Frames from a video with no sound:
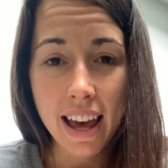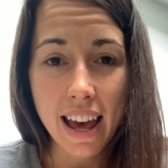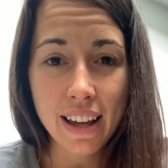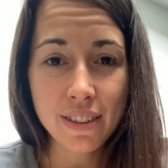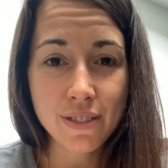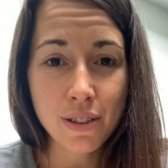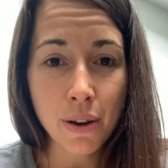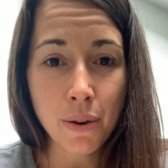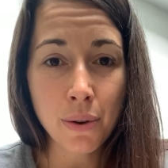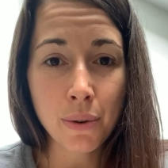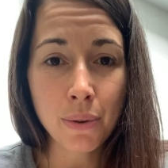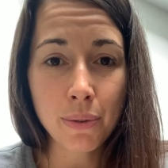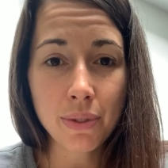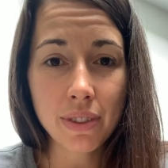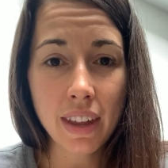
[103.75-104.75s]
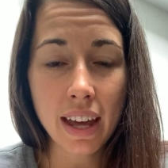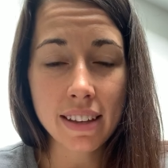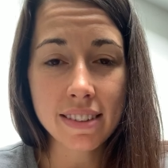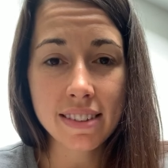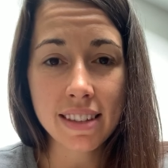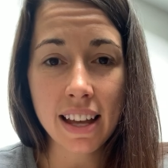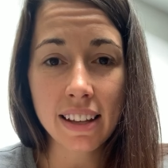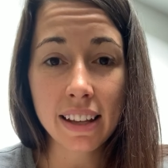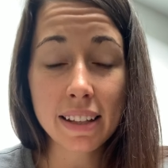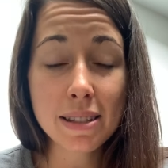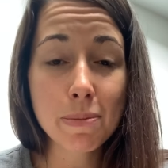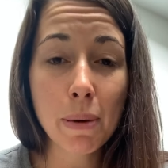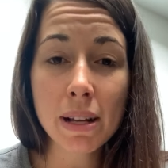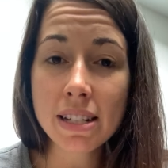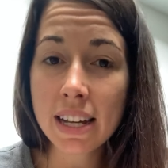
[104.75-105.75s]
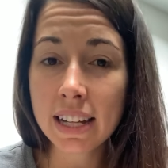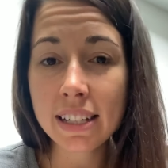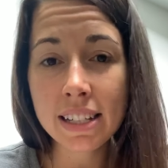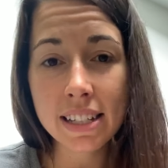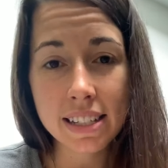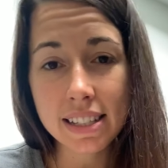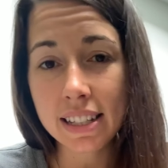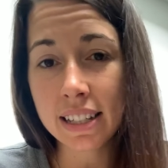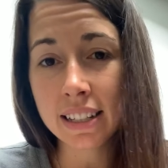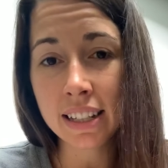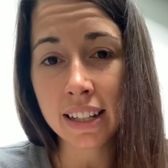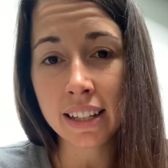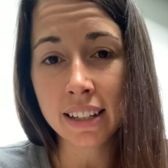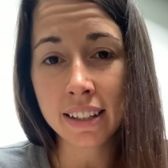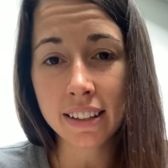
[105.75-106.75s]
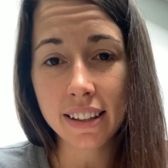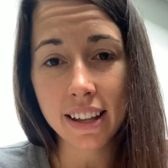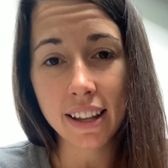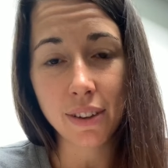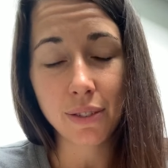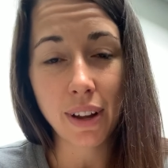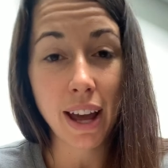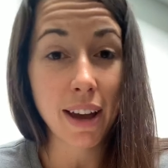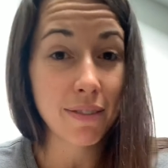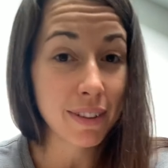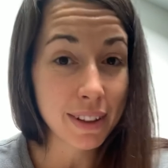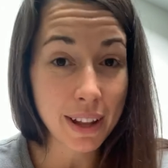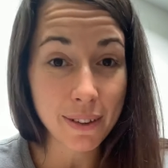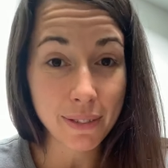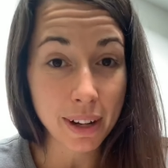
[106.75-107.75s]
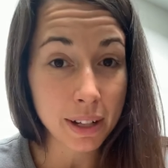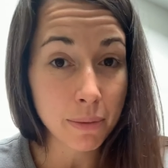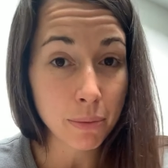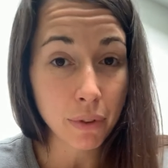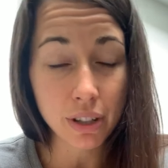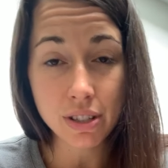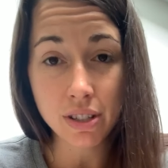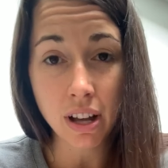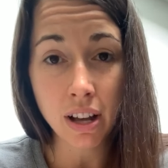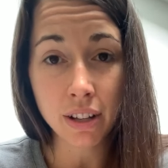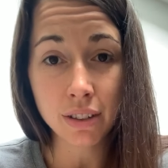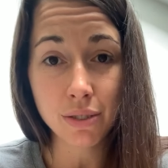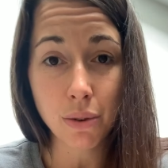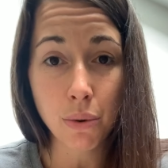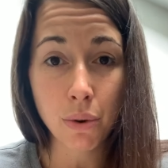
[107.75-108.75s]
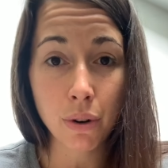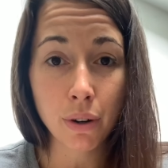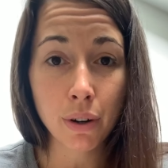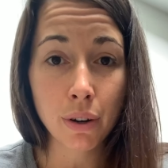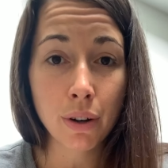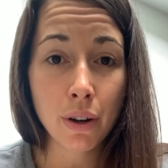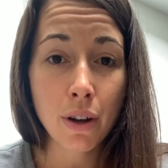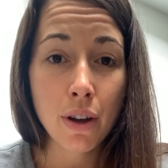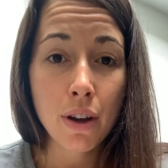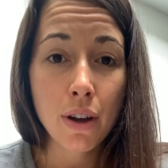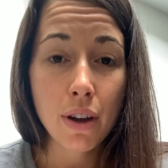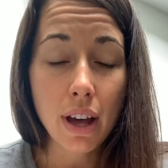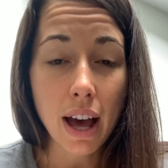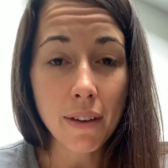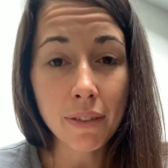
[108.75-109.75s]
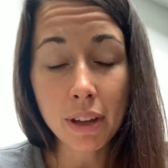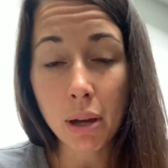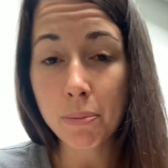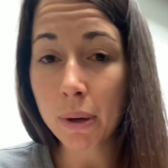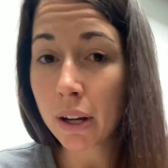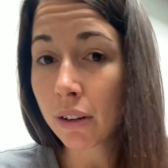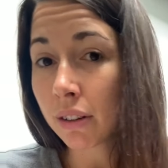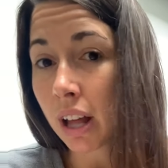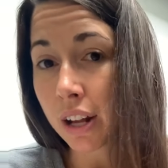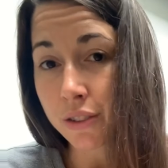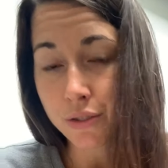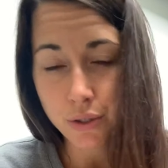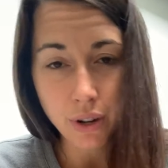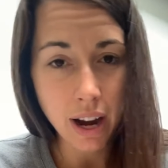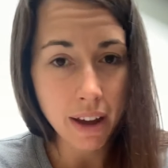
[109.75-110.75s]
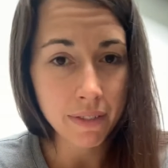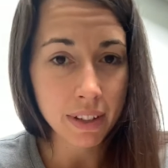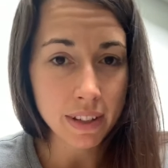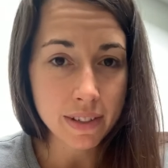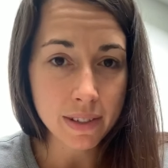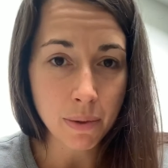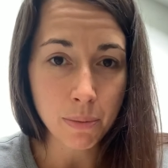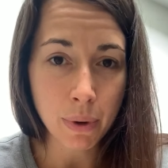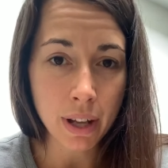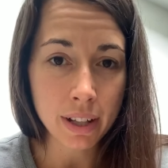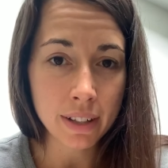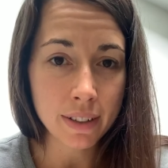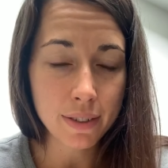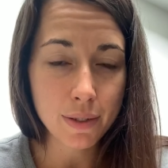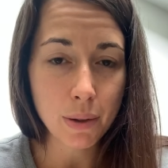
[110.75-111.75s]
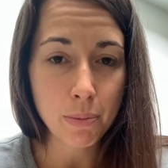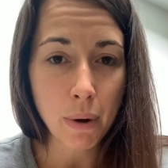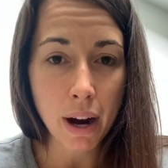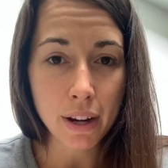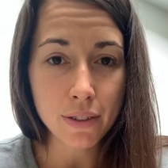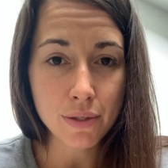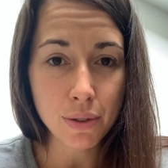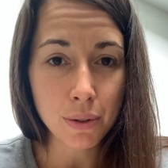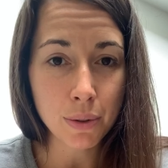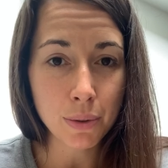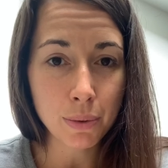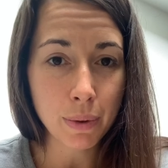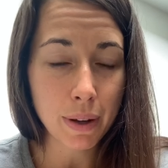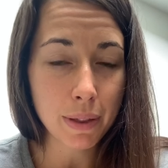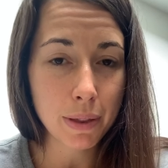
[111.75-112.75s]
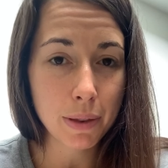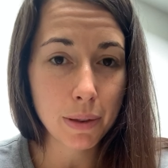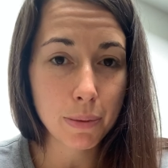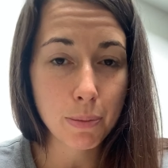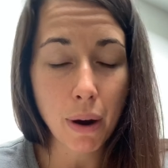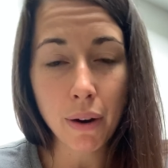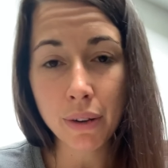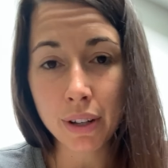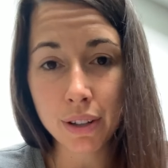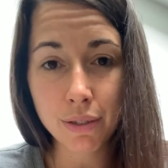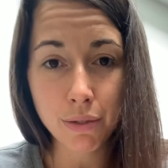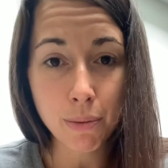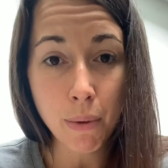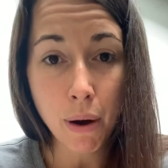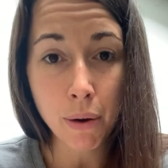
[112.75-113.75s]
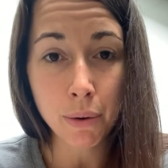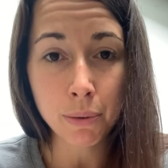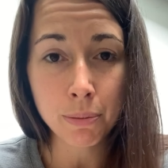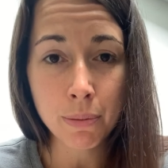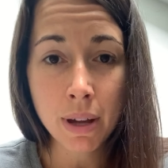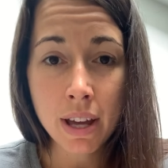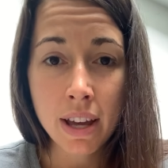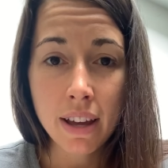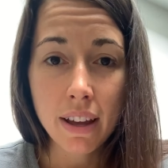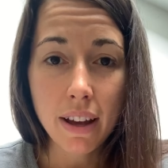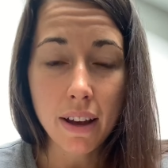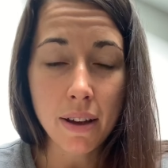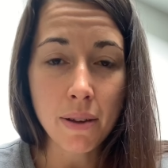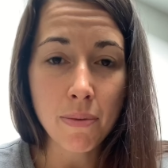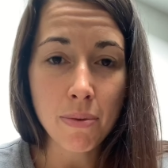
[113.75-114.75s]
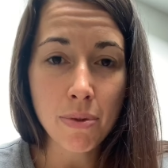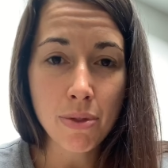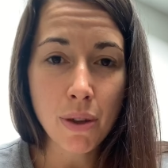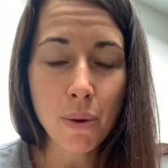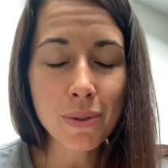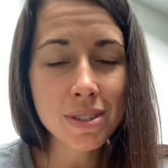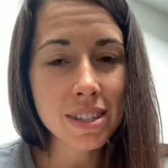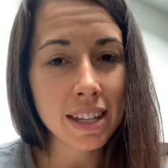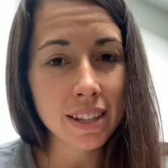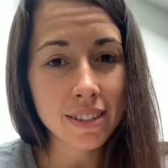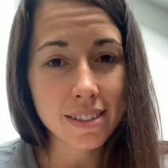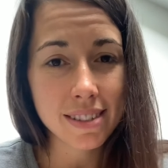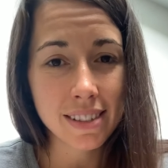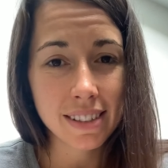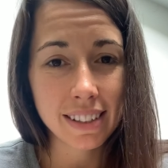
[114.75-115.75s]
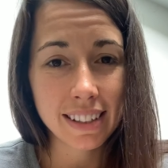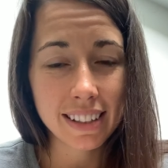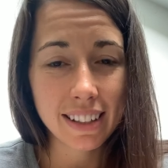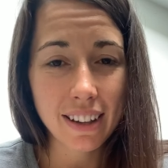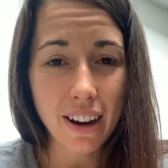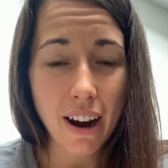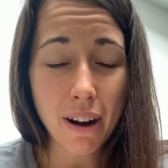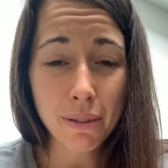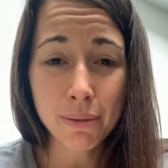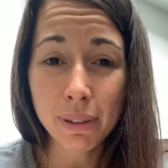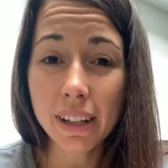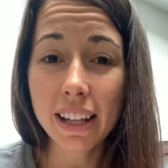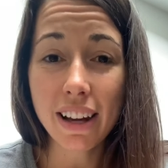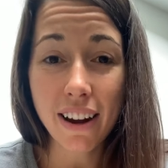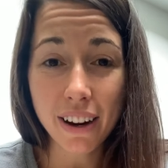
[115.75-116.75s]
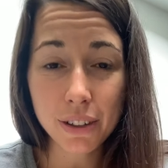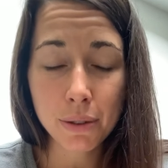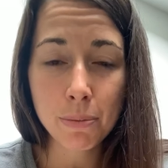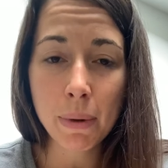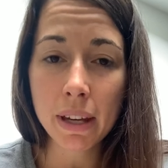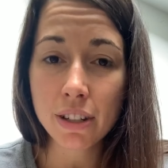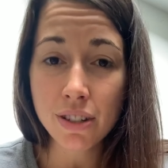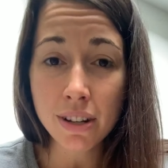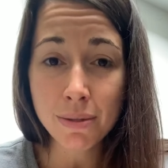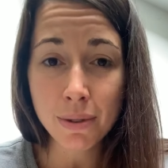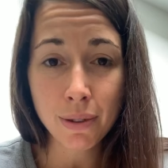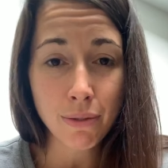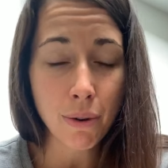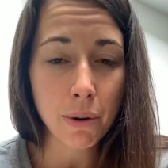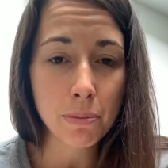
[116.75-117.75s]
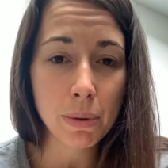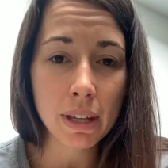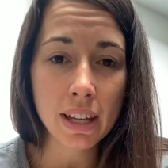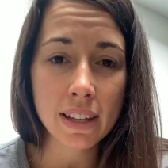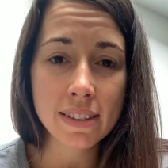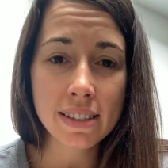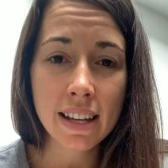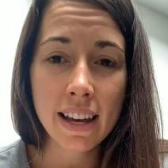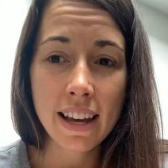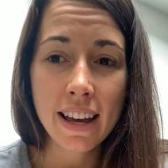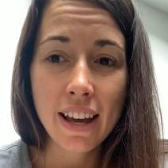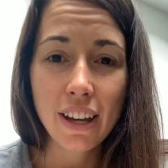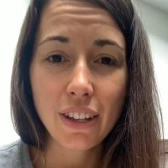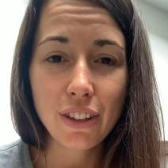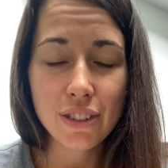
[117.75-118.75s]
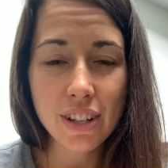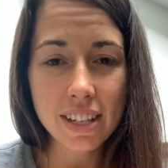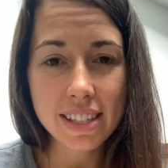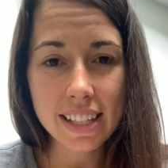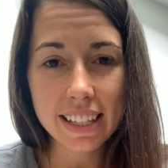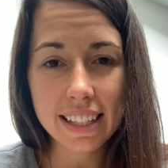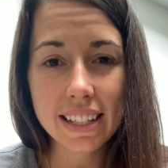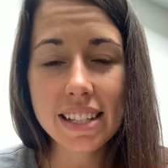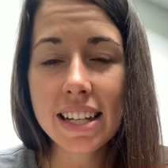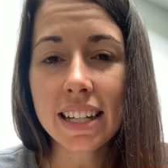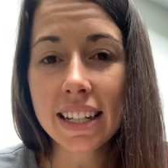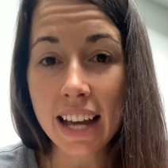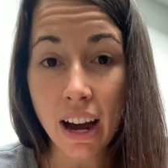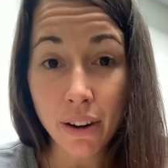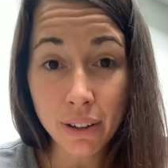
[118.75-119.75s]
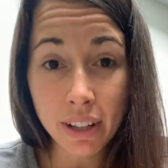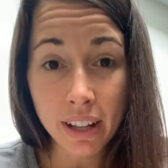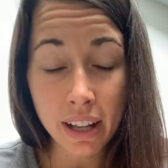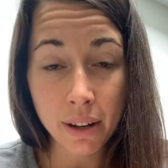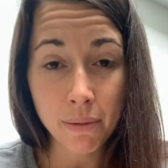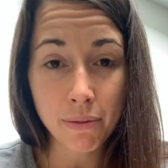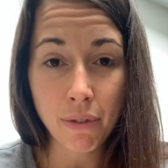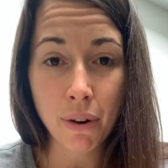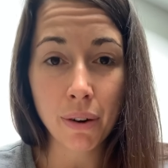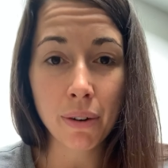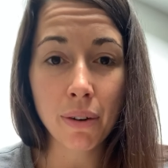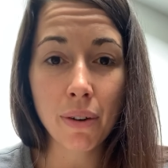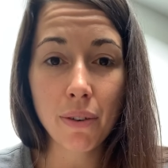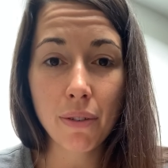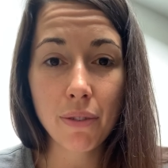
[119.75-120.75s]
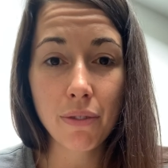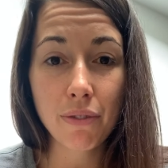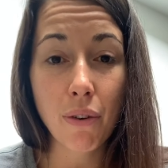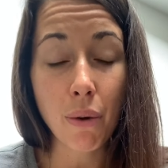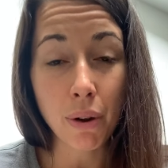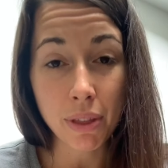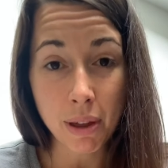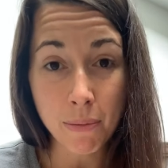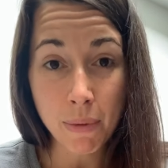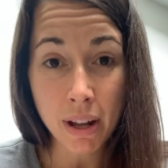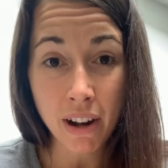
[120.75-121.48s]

And so that's that like spontaneous eating, that having that random croissant or having a bigger lunch or having someone surprise you with brownies from home. And those things are really hard to make adjustments for because you just like, you didn't calculate them for them.